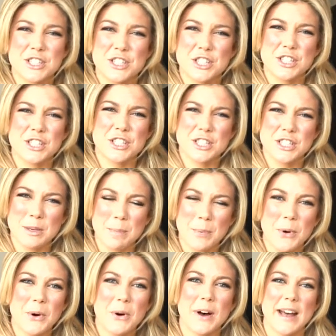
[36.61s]
just a
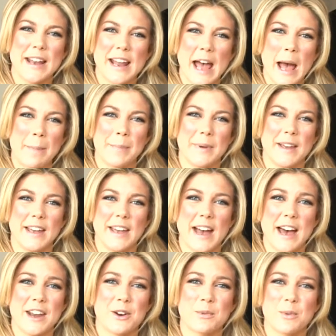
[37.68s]
support and happy
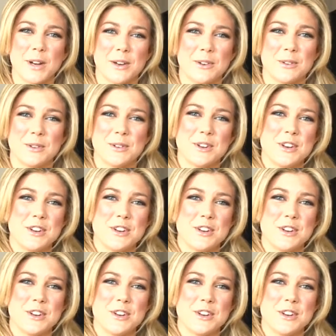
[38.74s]
and a real